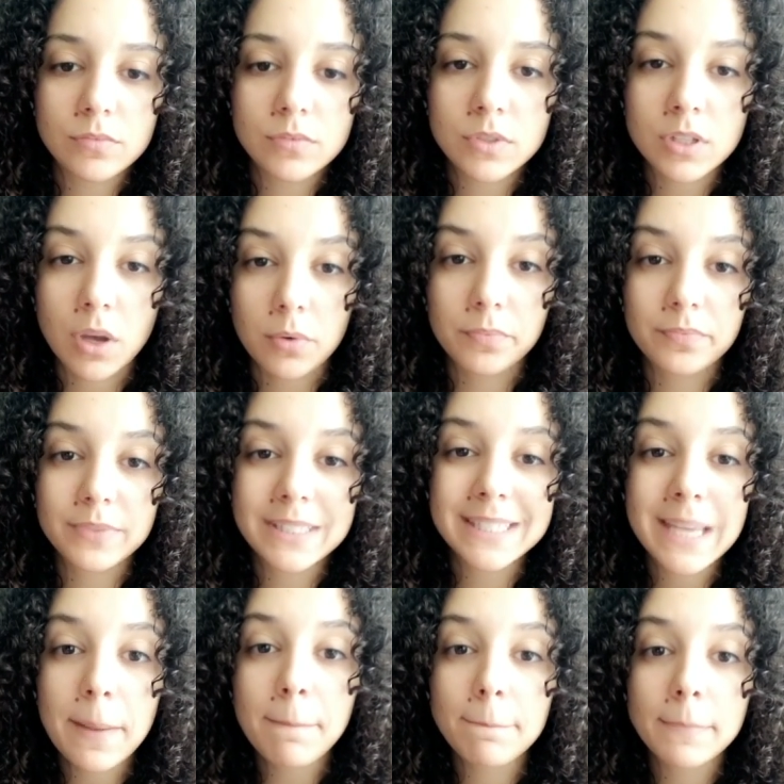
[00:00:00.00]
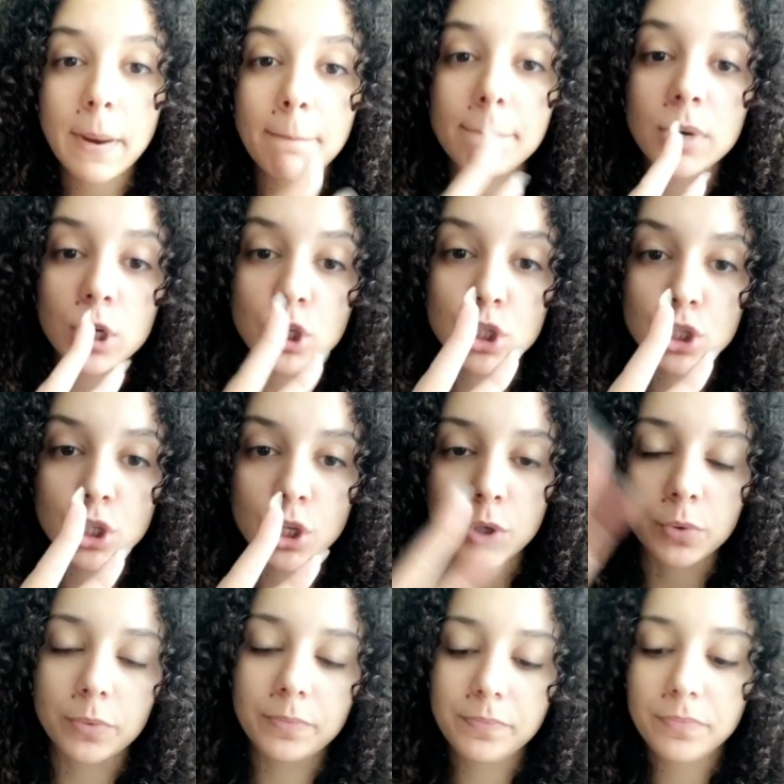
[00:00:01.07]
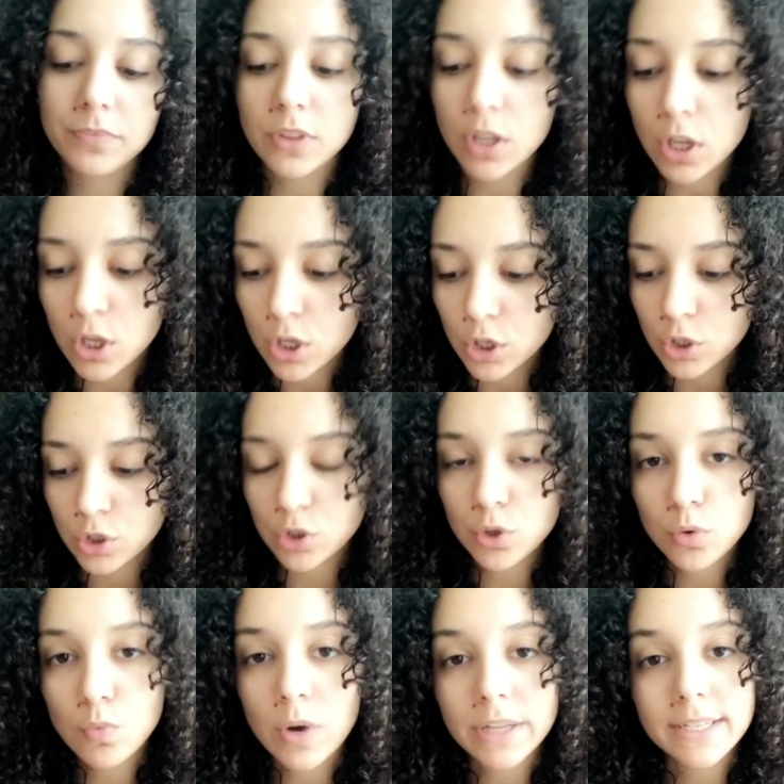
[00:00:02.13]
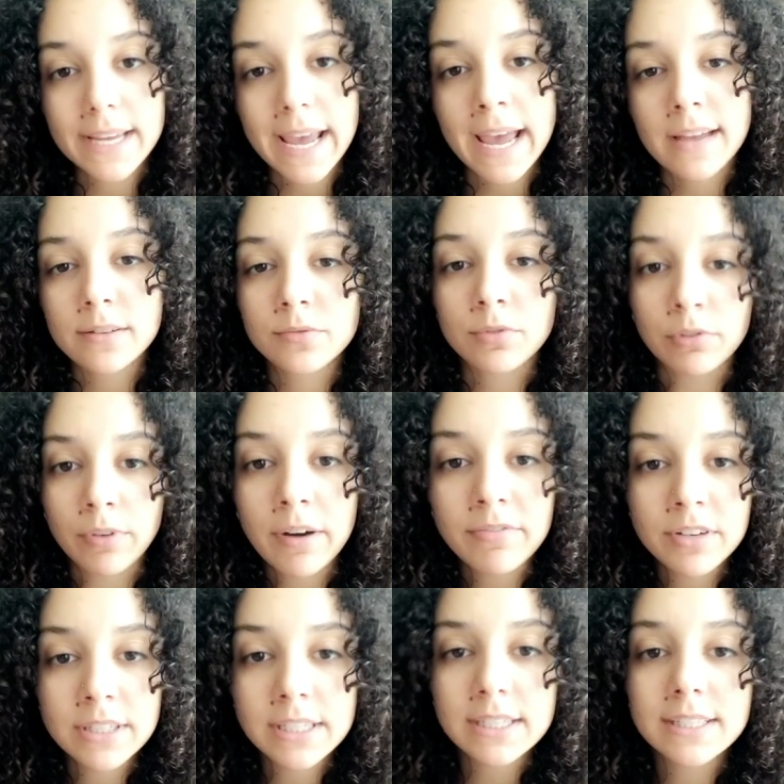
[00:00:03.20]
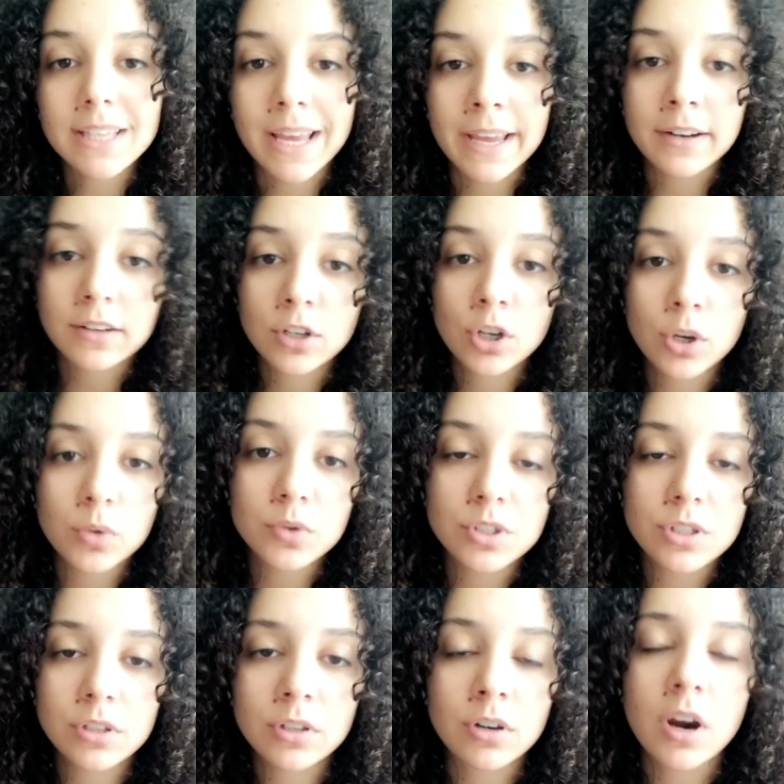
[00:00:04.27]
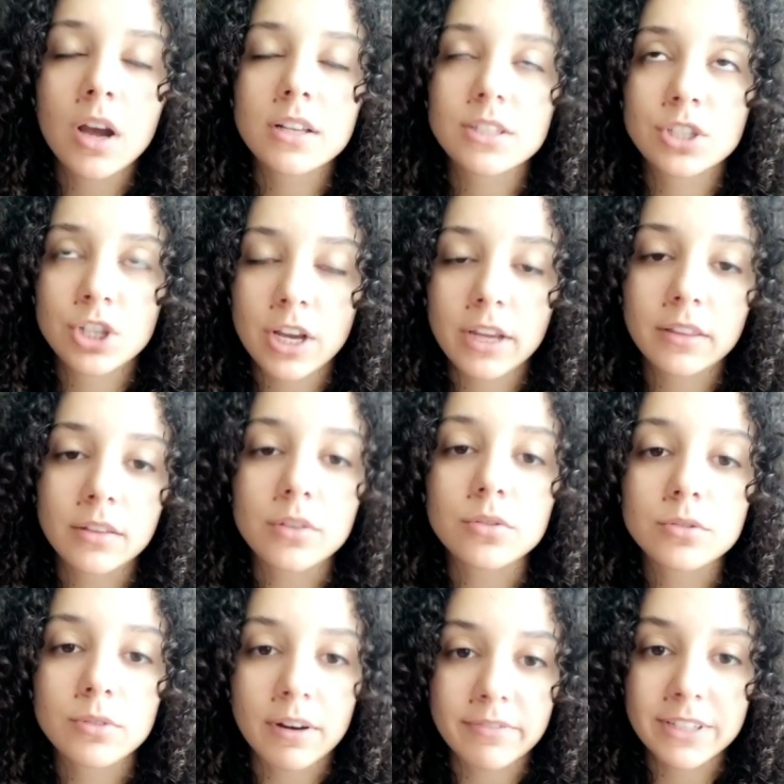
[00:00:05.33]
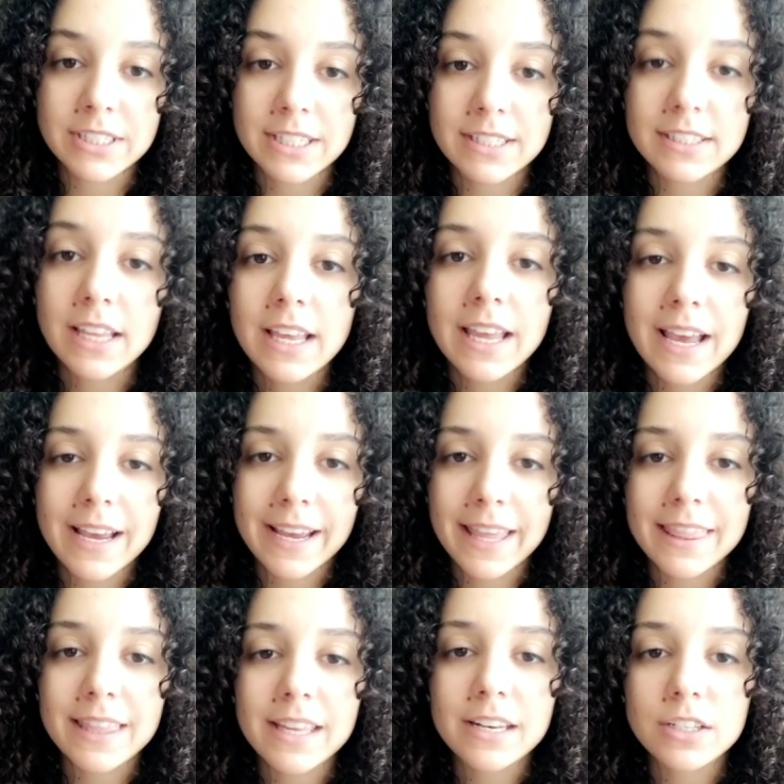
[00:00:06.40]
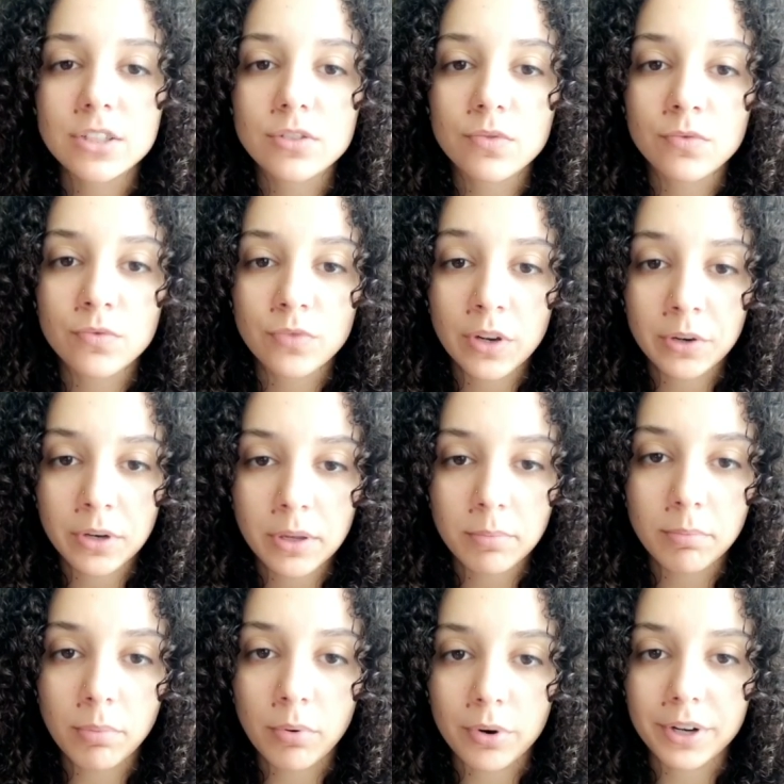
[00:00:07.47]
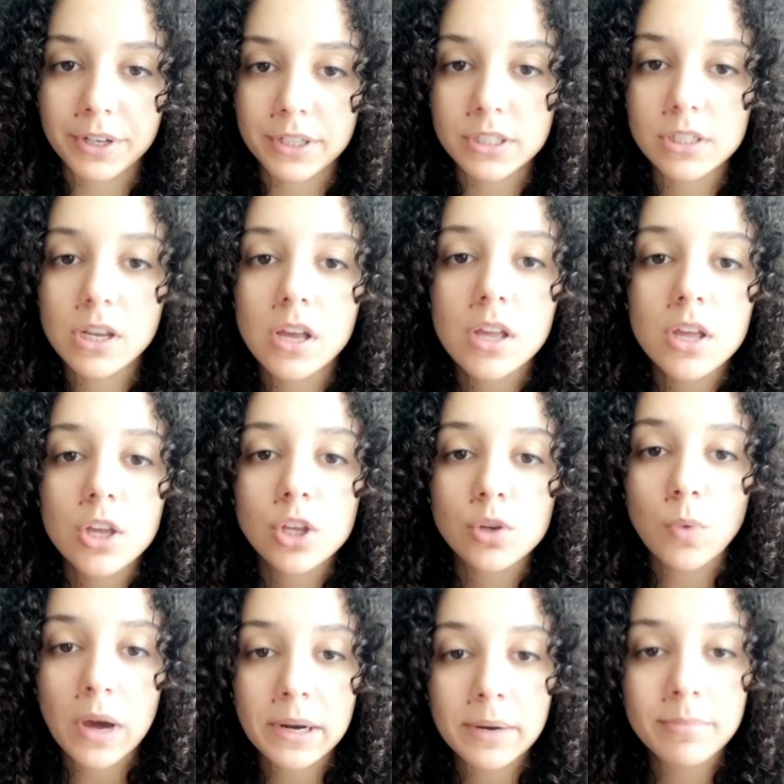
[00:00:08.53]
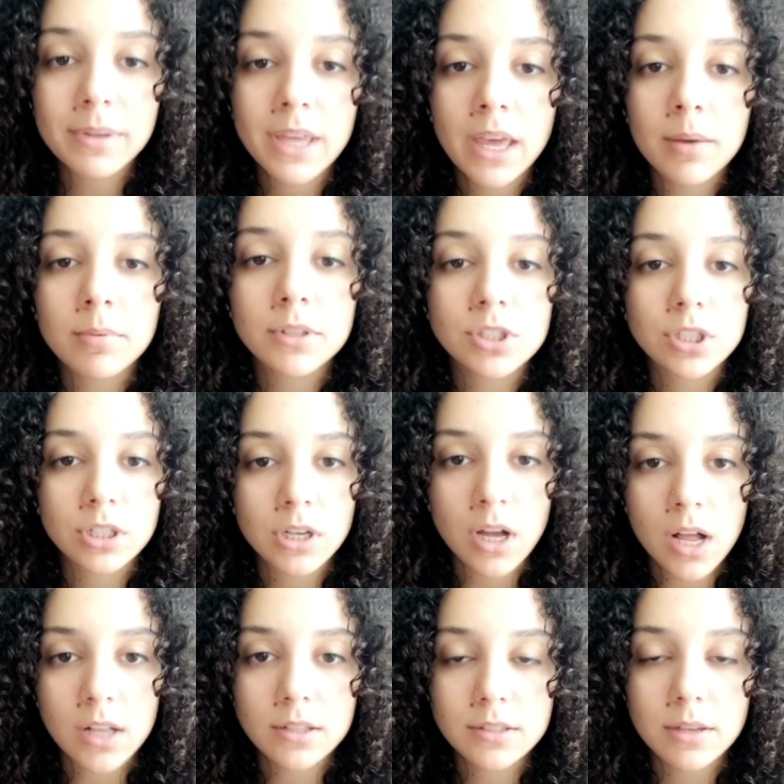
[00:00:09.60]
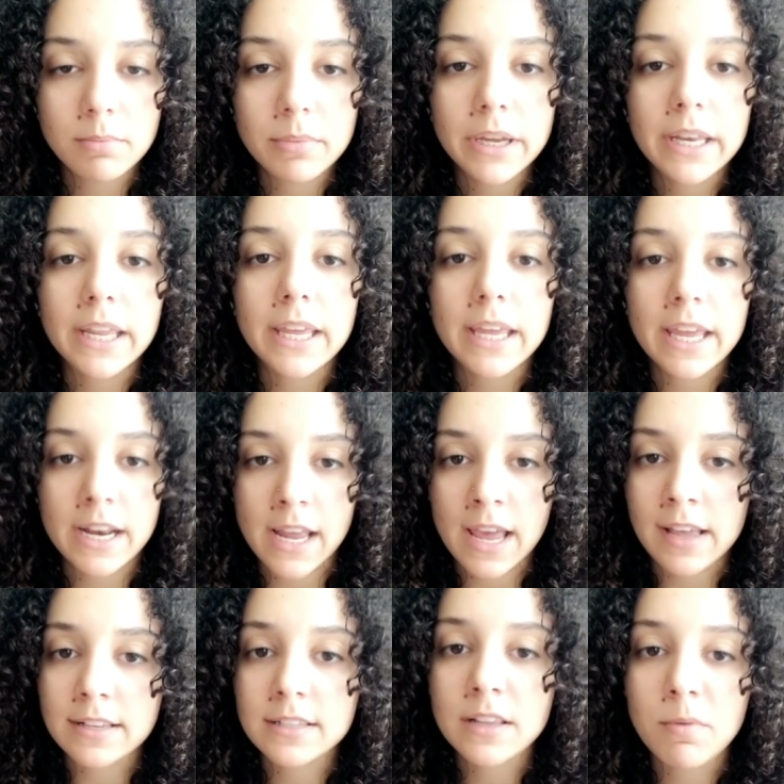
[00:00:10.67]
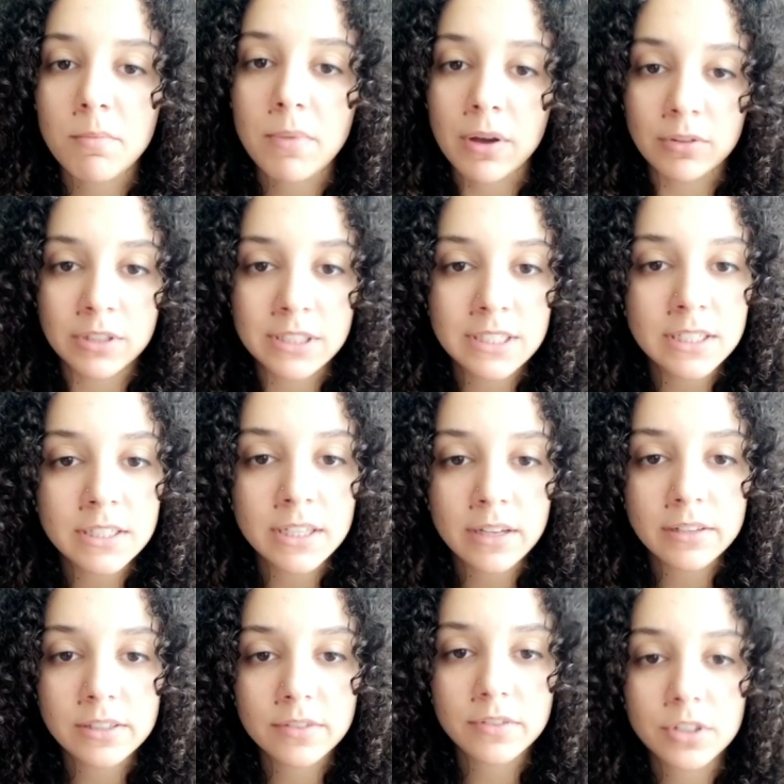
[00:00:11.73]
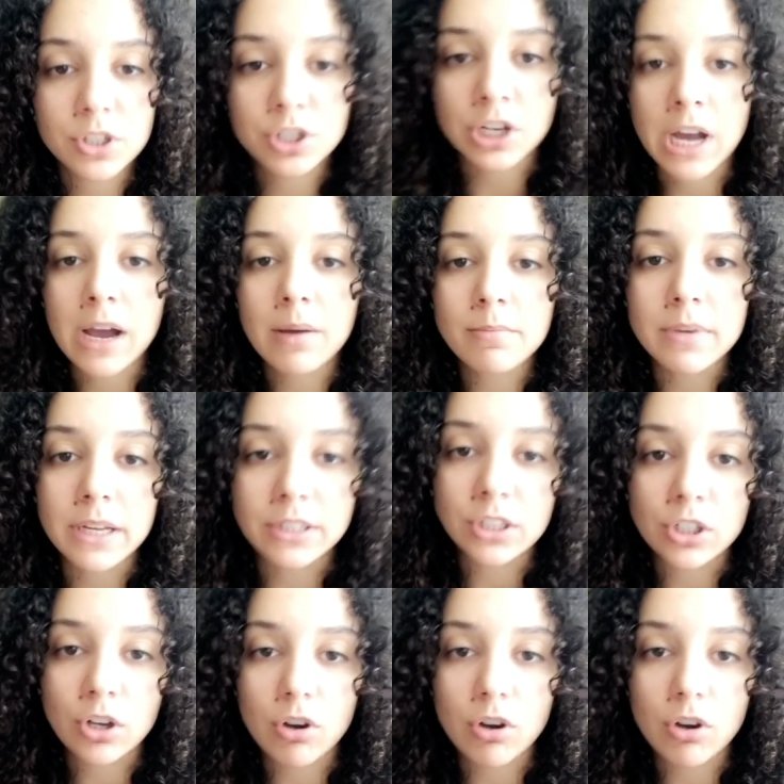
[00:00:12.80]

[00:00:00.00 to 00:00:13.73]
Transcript: So, tip number 2. You want to ask for references and cross-check those references. Again, that is very important. You want to be able to call somebody and ask them about the details of their job, and